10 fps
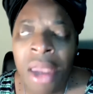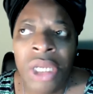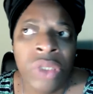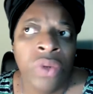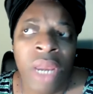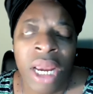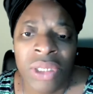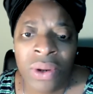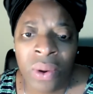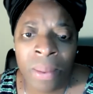So
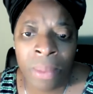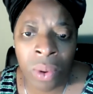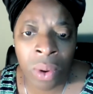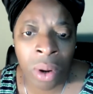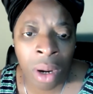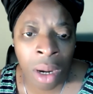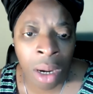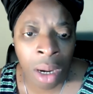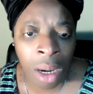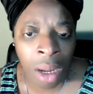there's no more
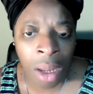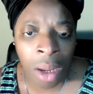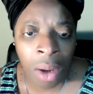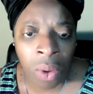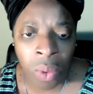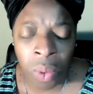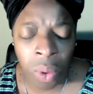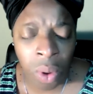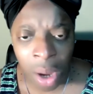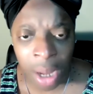
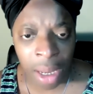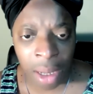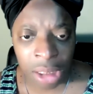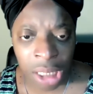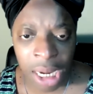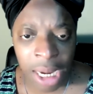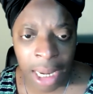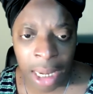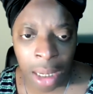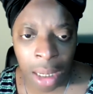
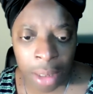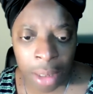royalty